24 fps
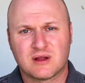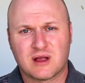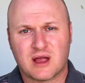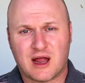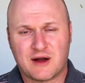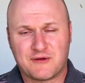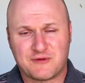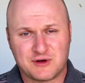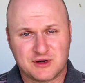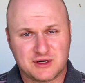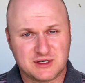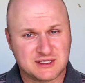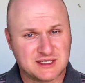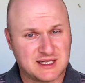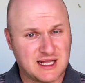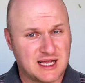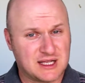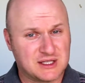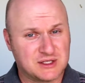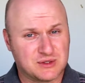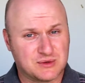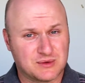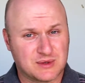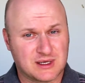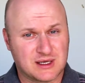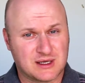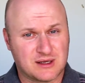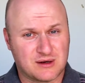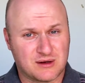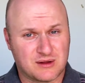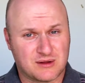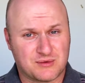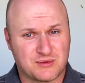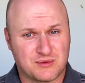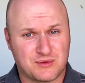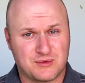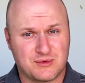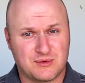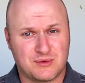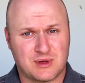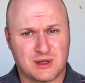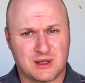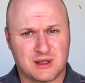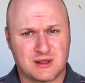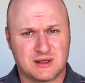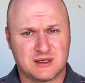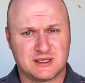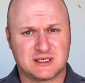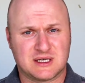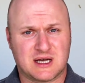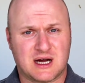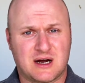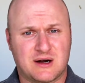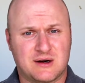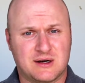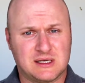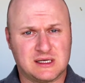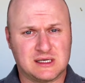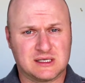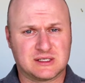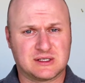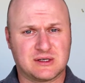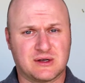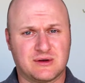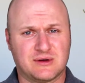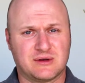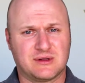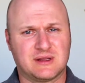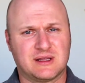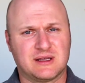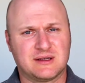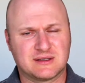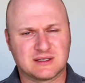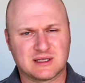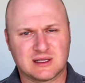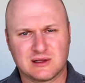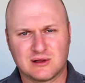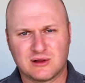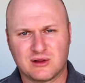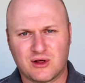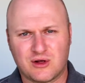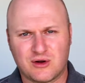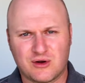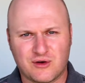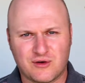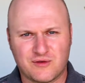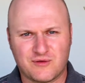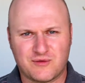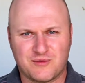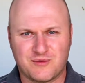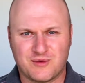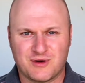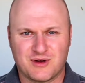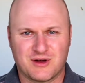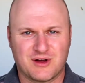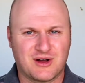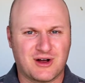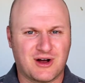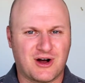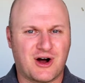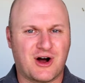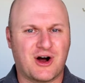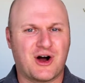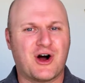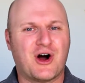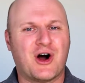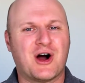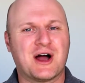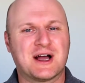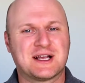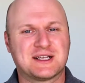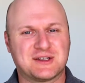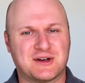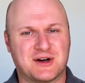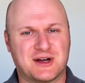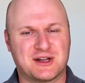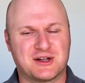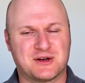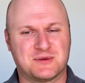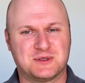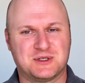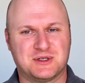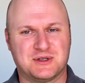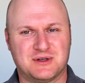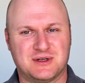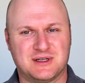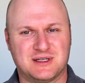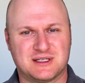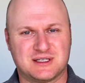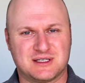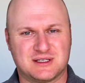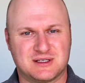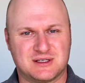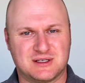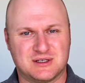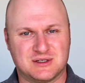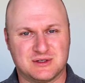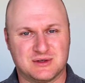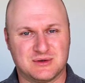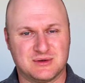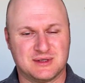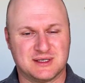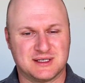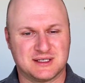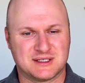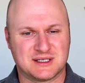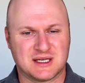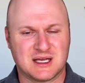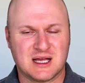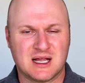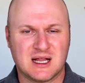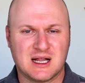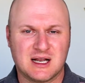Africa is now doing it through the Sahara. So there's a lot of exciting opportunities to do this.